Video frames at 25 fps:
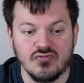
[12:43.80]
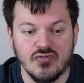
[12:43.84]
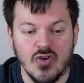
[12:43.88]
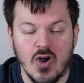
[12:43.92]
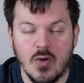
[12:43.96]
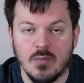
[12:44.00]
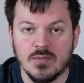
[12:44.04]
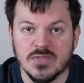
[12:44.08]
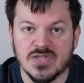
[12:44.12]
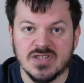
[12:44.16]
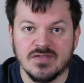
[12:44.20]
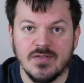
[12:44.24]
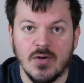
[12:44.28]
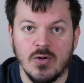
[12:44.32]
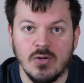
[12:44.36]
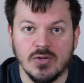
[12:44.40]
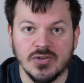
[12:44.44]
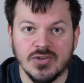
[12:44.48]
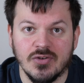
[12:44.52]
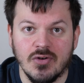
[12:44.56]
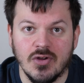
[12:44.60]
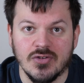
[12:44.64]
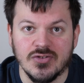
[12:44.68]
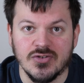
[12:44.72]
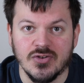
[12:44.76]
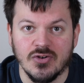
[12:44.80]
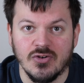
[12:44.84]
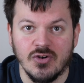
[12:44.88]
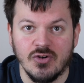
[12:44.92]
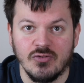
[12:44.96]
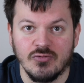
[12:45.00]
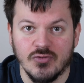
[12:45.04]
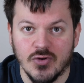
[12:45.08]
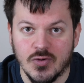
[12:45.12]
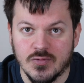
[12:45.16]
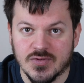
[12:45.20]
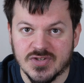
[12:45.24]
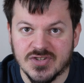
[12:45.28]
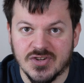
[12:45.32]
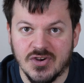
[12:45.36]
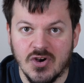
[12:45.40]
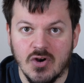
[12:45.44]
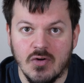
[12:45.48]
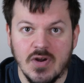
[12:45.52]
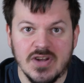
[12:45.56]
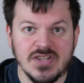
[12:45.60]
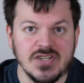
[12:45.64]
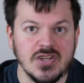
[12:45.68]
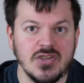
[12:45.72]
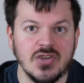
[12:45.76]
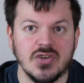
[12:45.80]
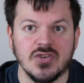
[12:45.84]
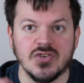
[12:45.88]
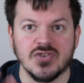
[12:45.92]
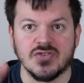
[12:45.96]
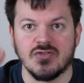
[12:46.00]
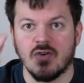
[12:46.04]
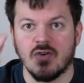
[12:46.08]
ROMs folder on your root storage, and you can just